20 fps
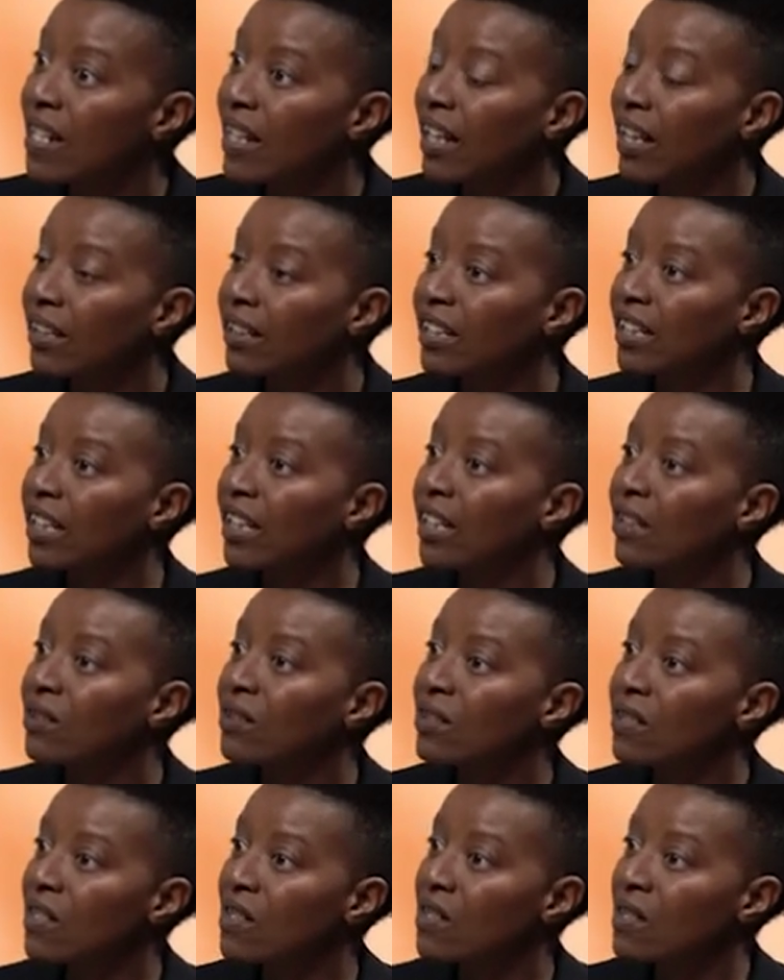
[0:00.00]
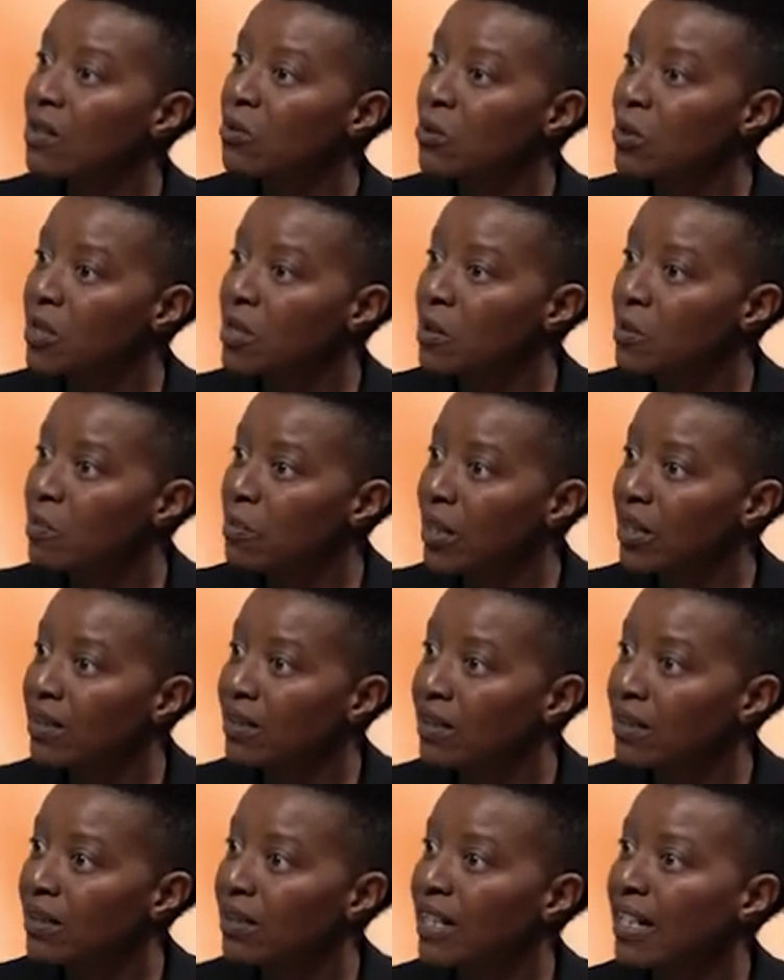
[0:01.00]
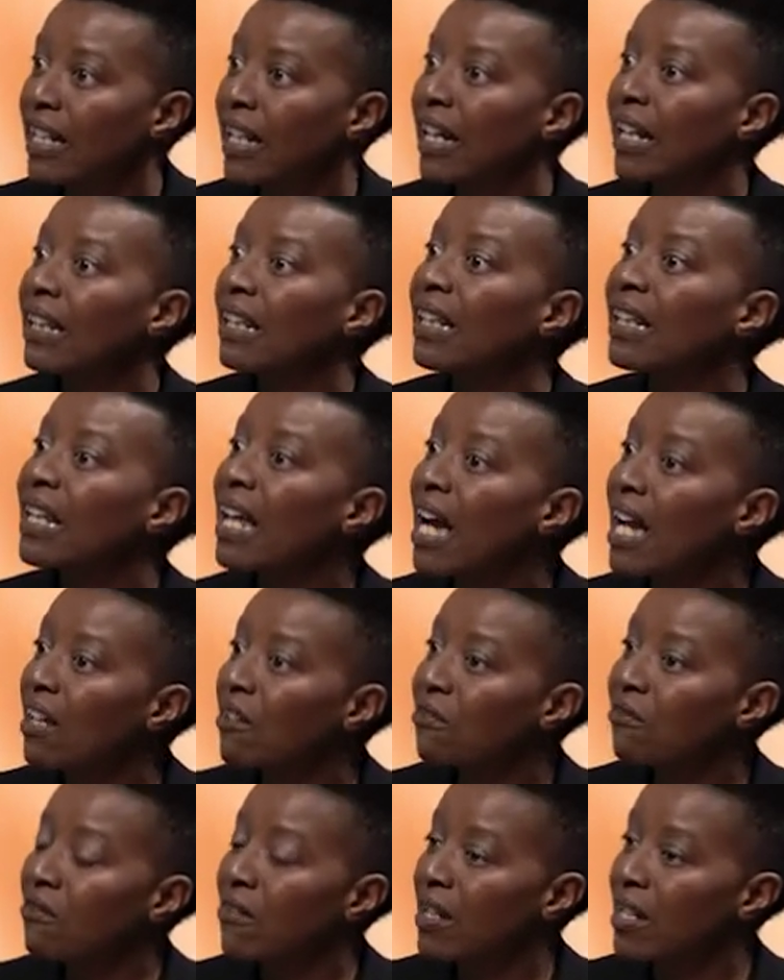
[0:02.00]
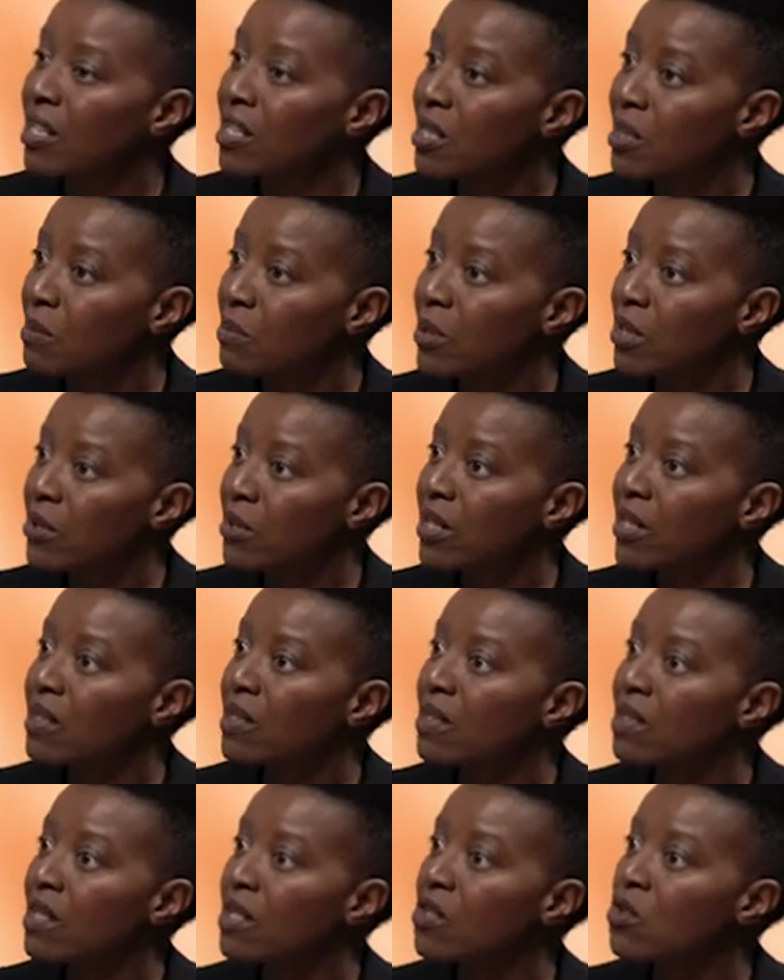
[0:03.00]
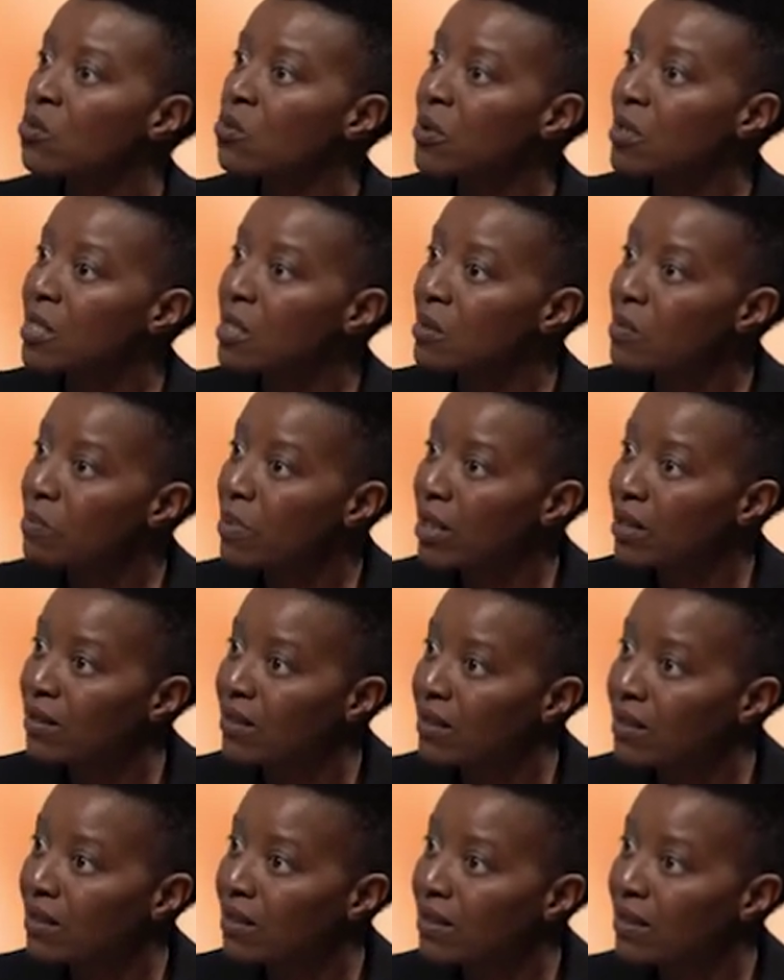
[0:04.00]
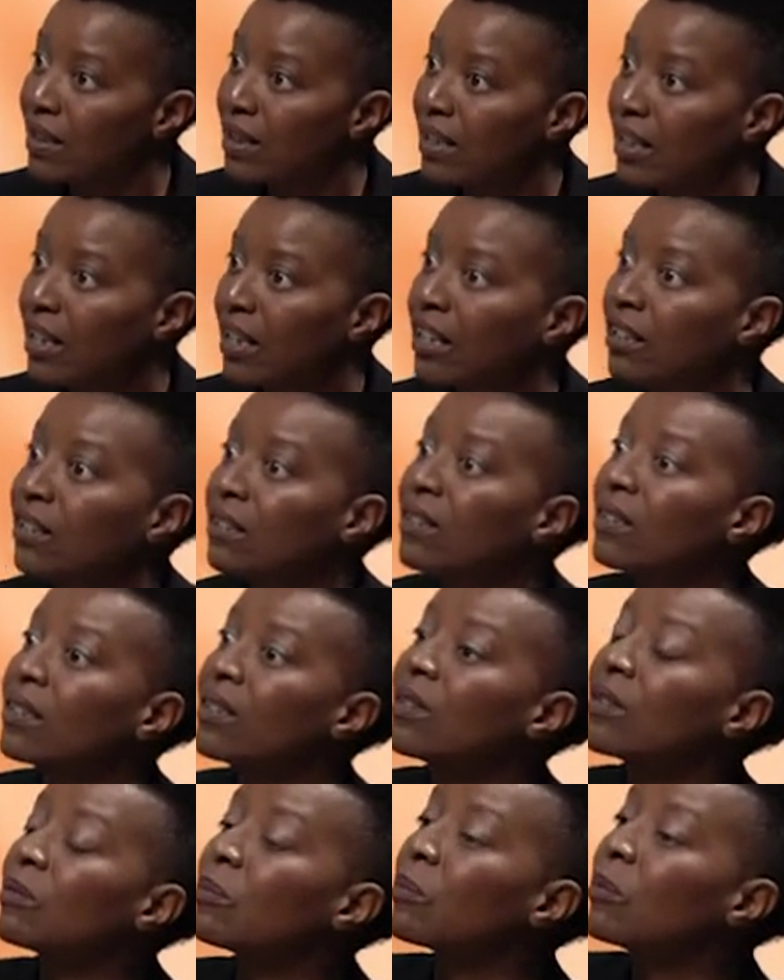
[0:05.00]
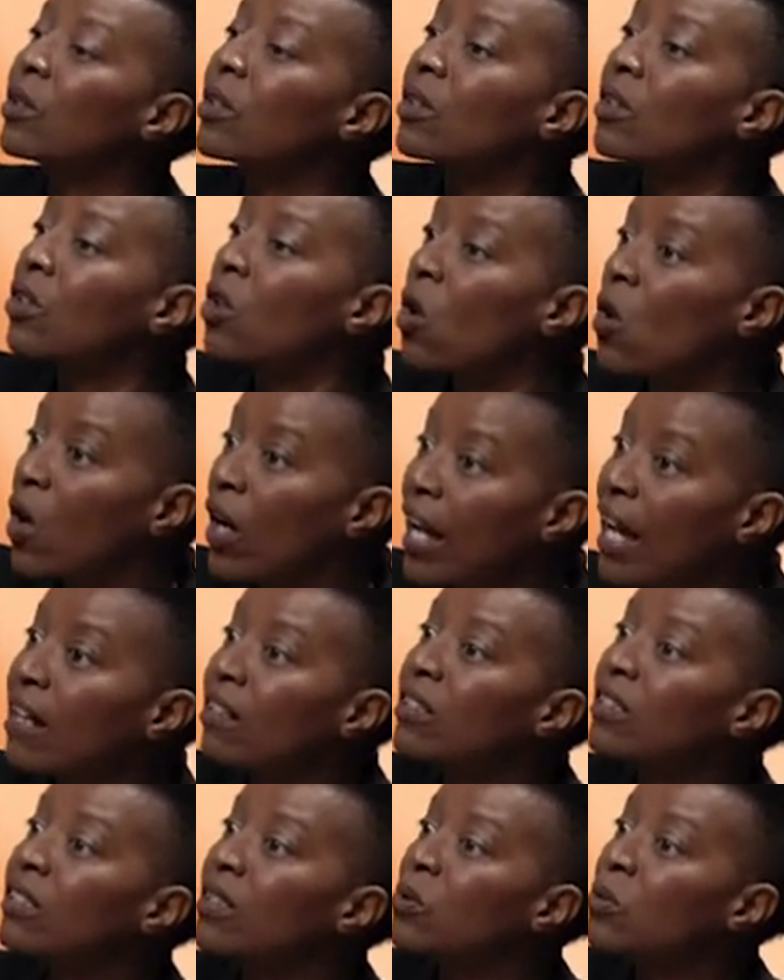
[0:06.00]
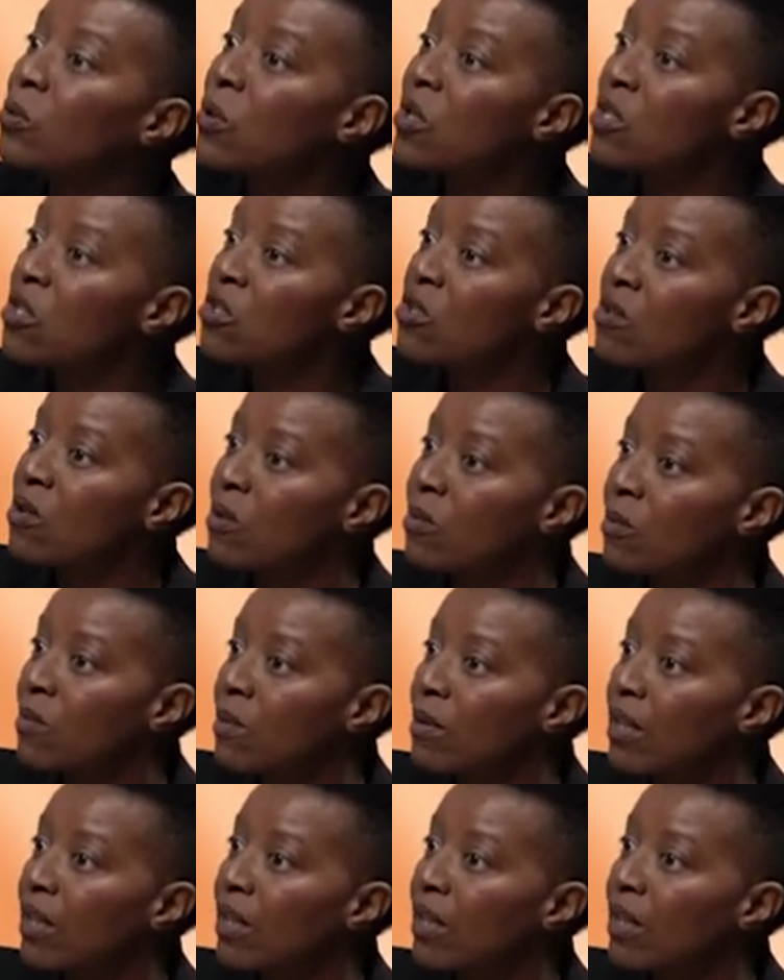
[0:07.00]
And the elders are respected. And life experience is respected. And uh, elder wisdom